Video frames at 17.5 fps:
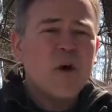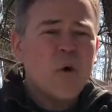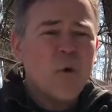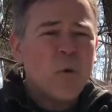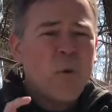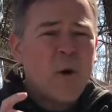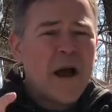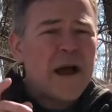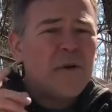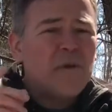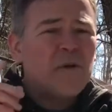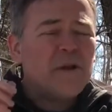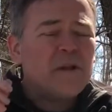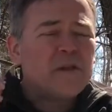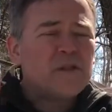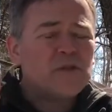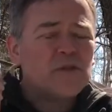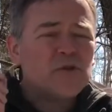Why
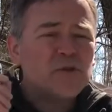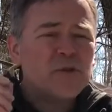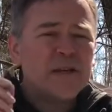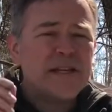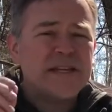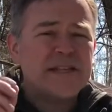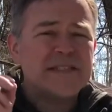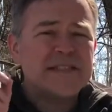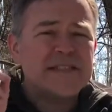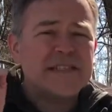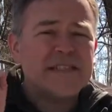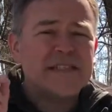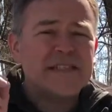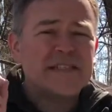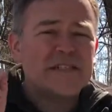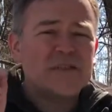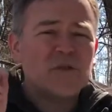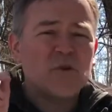would trees need to
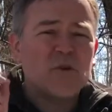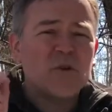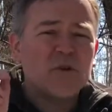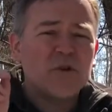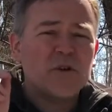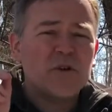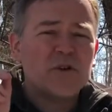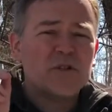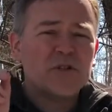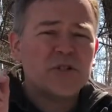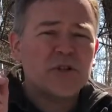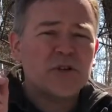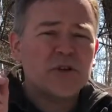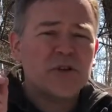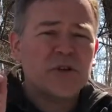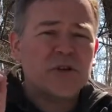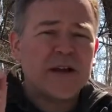store their sugar